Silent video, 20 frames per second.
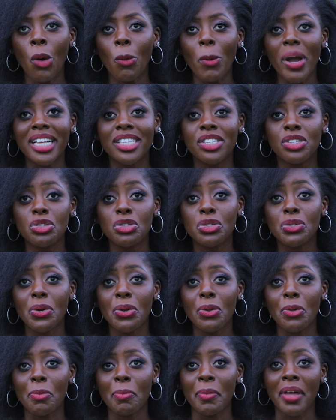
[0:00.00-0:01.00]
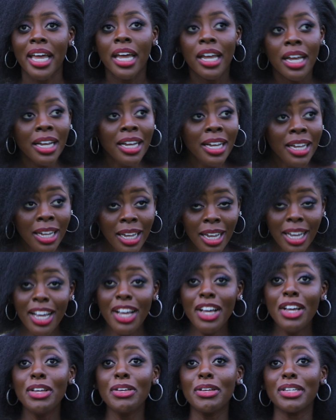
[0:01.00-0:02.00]
where is Ntulume?
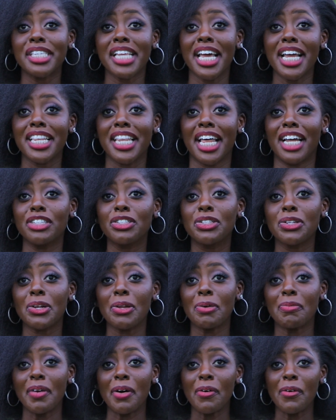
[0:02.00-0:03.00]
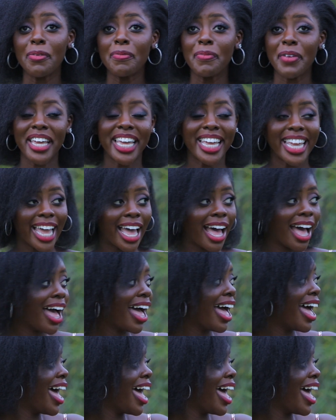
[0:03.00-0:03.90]
You said that Ntulume will be here.